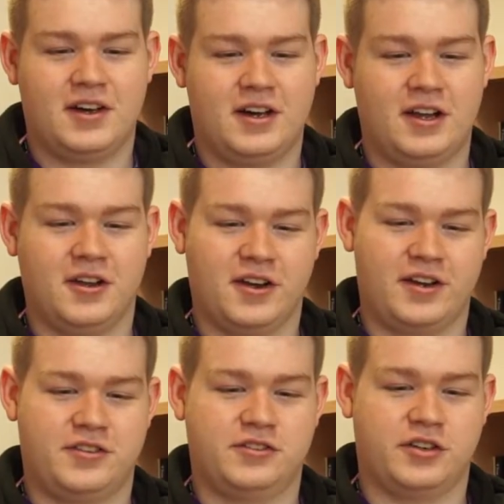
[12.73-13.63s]
Hello
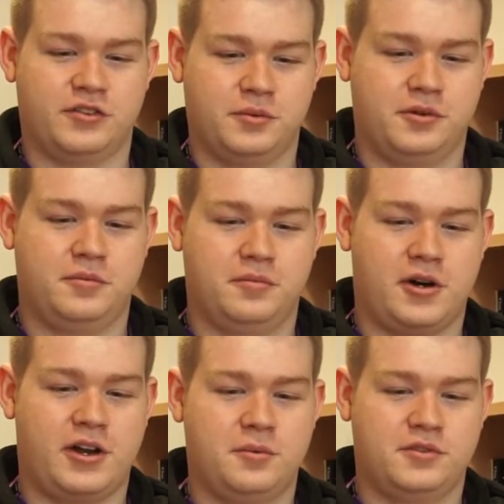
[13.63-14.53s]
ladies and gentlemen,
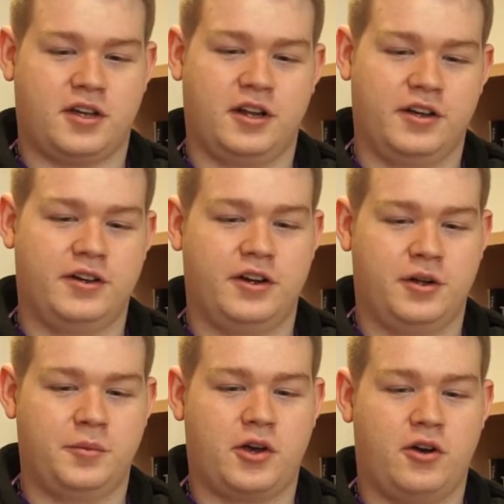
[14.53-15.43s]
my name is Elliot and
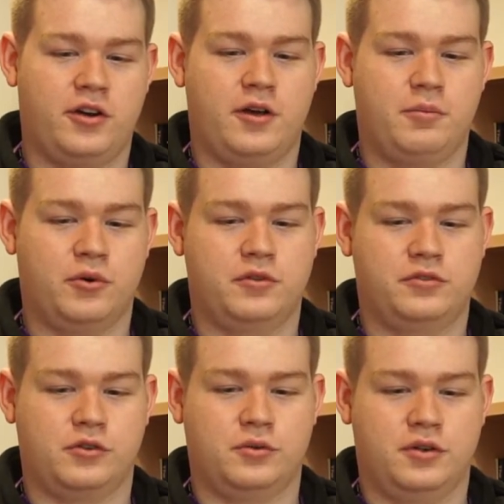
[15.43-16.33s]
I'm the current head boy of
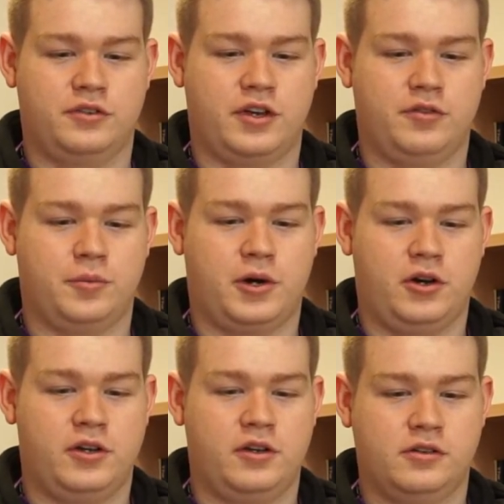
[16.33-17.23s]
school at Tabram
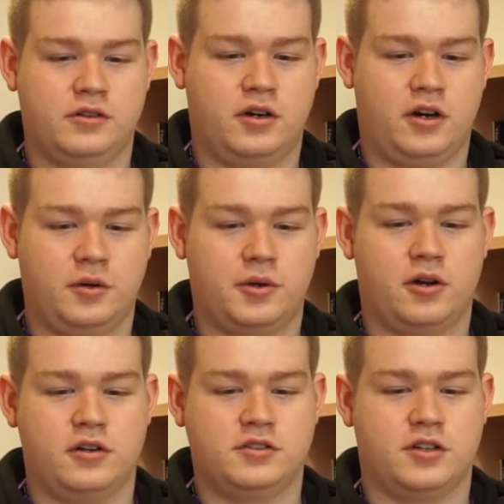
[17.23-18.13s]
High. I'm
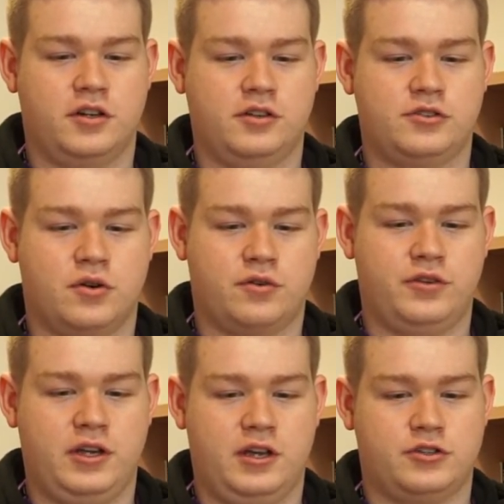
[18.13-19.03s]
currently studying
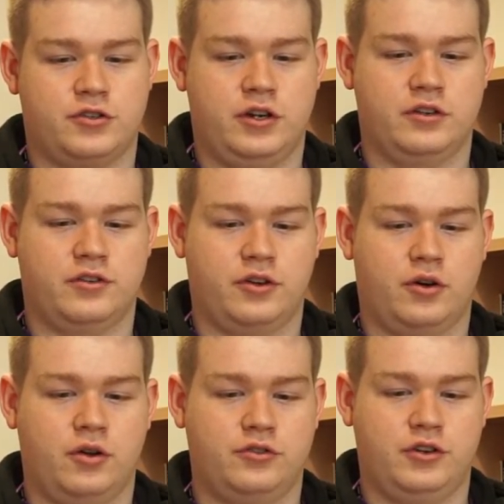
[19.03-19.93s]
Geography, History and
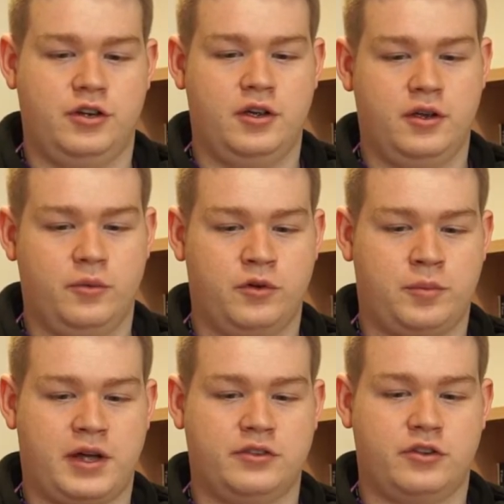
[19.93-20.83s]
Psychology with
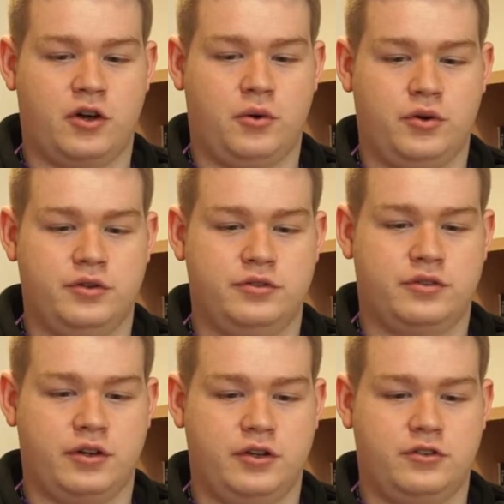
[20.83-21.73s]
plans to go on and
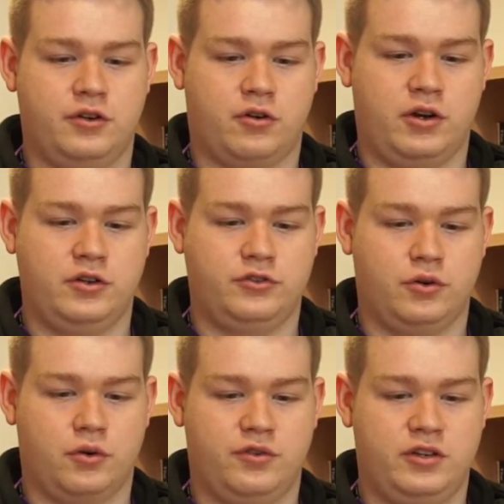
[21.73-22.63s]
study a degree in
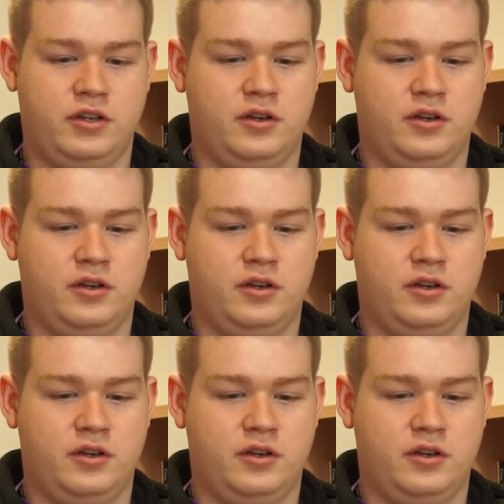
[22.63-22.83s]
Geography.